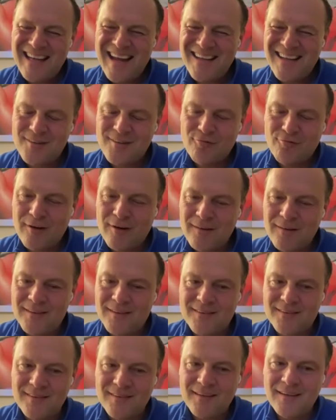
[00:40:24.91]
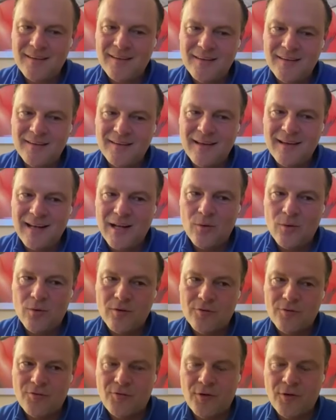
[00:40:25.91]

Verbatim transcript: yet to really see anyone